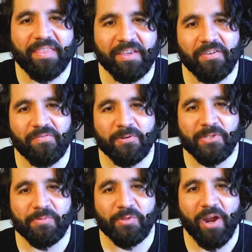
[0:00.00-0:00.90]
Thank you for
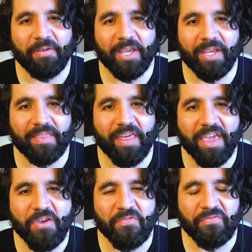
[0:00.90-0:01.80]
subscribing, and
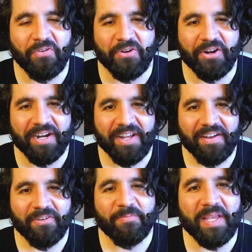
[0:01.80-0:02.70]
thank you for
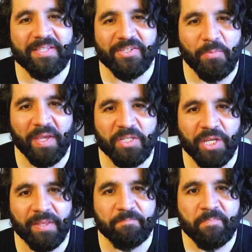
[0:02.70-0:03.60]
being so
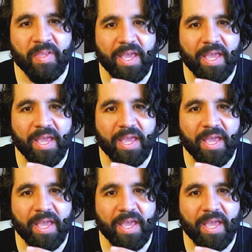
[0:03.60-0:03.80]
patient.